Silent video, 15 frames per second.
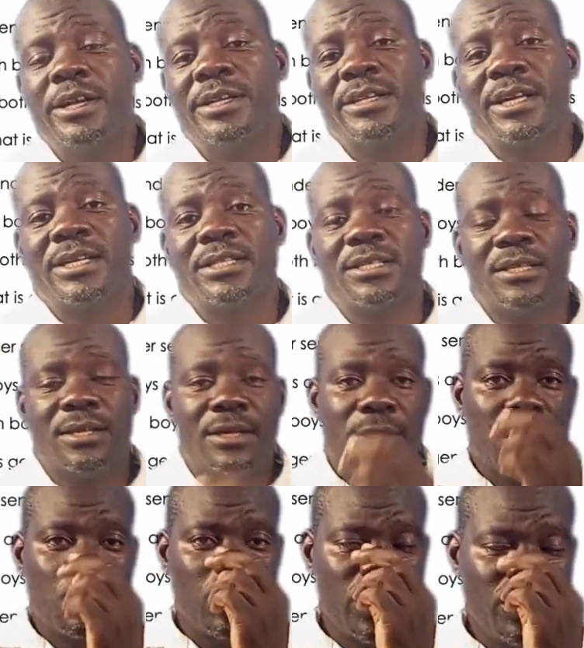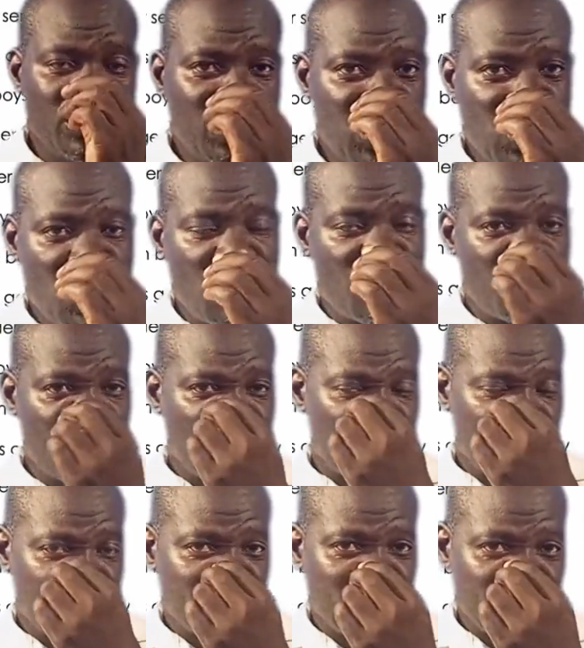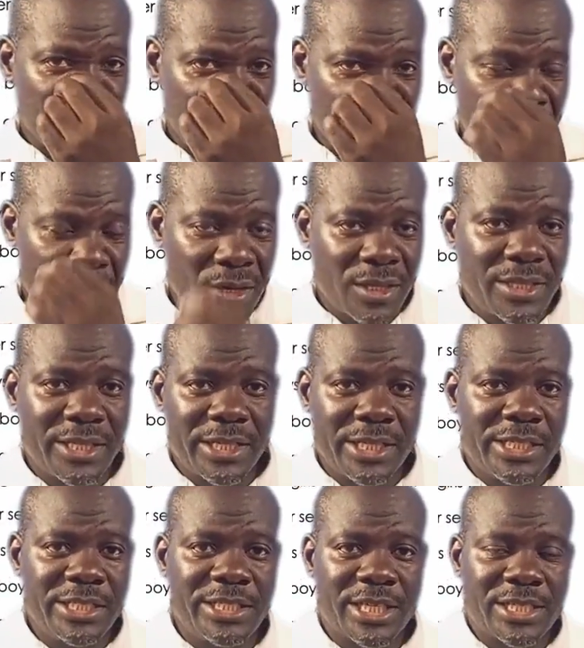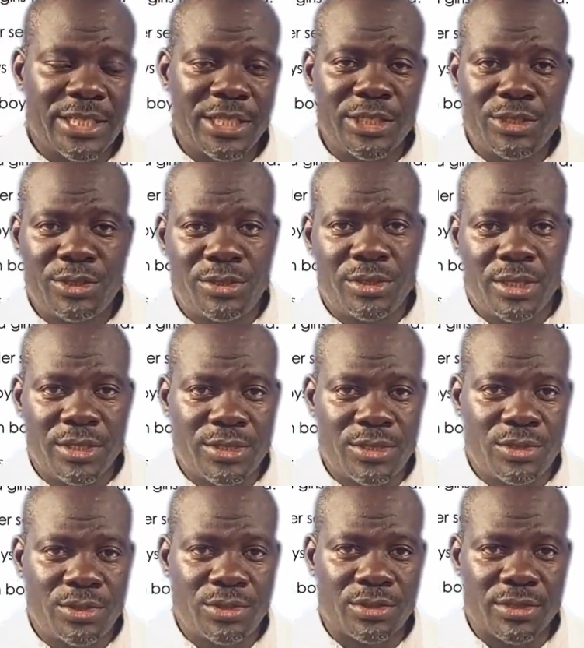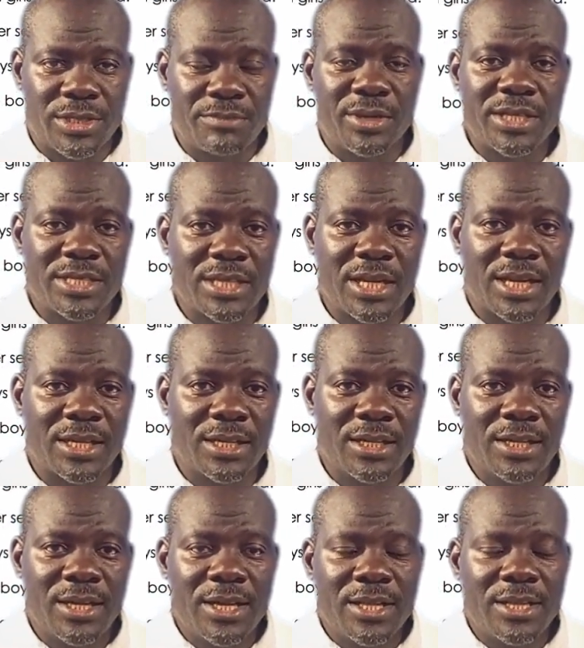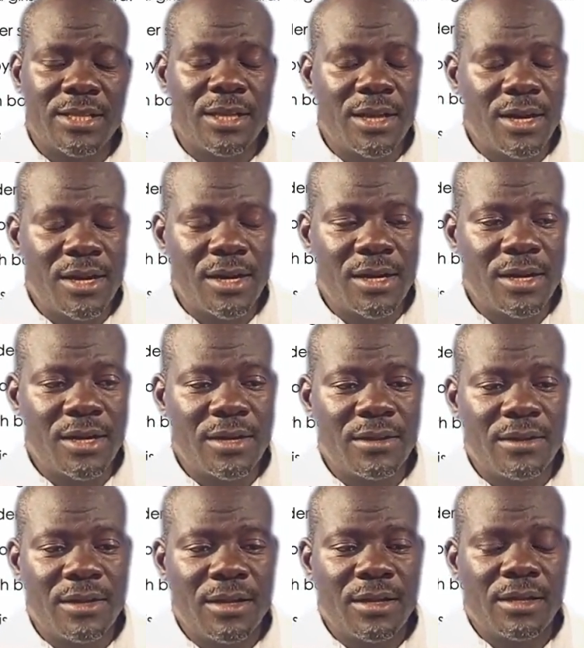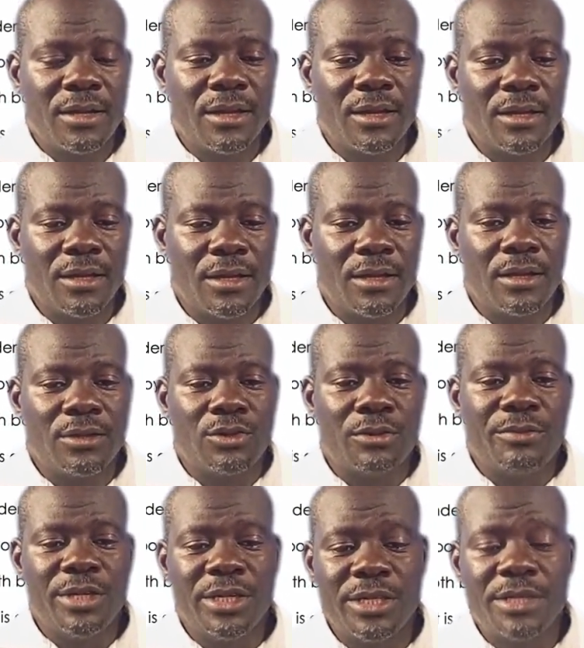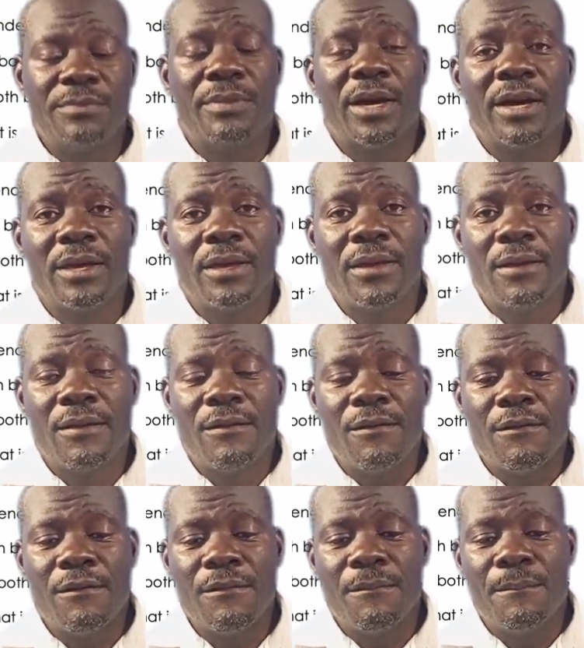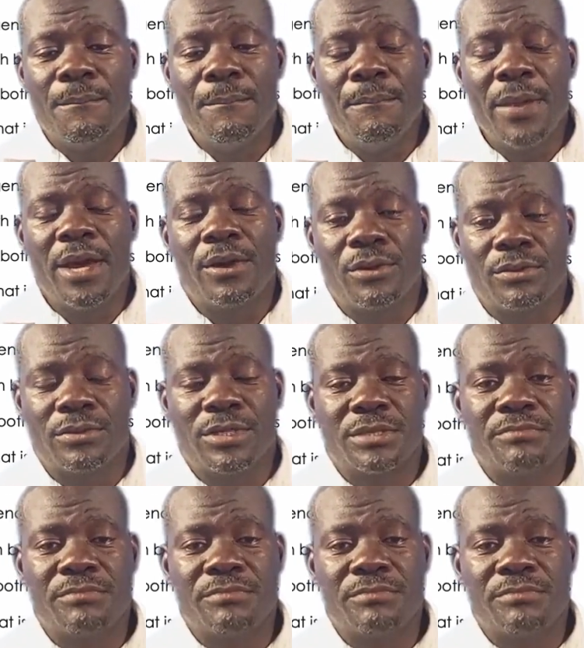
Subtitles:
that when you talk of the religious institutions, basically they are dominated by males.